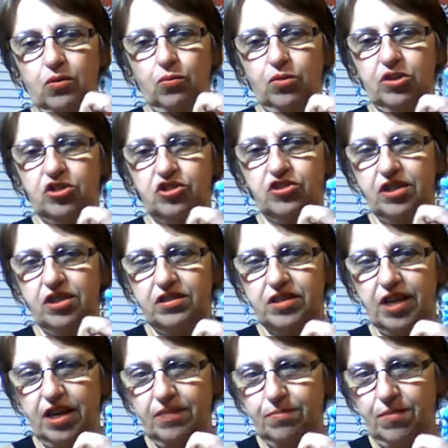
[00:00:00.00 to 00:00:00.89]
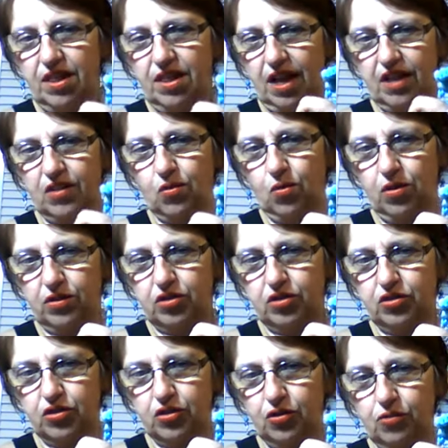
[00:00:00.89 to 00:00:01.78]
which didn't take me that long to
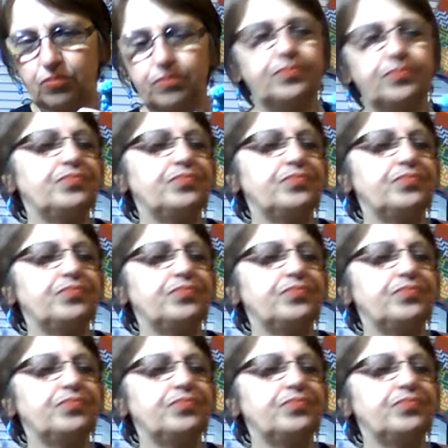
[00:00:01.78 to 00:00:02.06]
do.